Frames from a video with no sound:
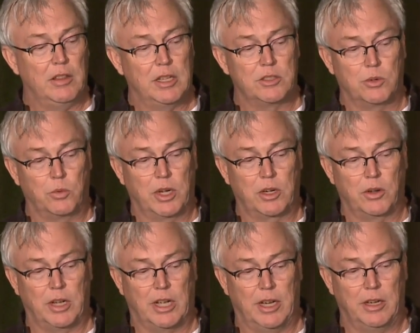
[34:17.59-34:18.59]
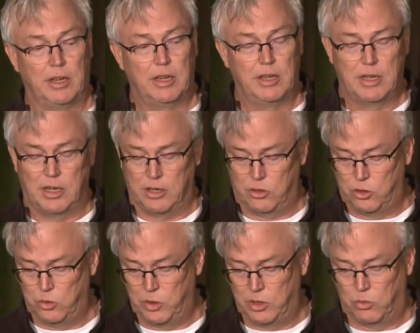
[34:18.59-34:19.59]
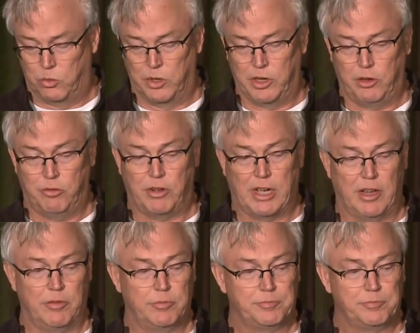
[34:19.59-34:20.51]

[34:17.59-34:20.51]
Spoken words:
that's a record high on a two-wheel 185.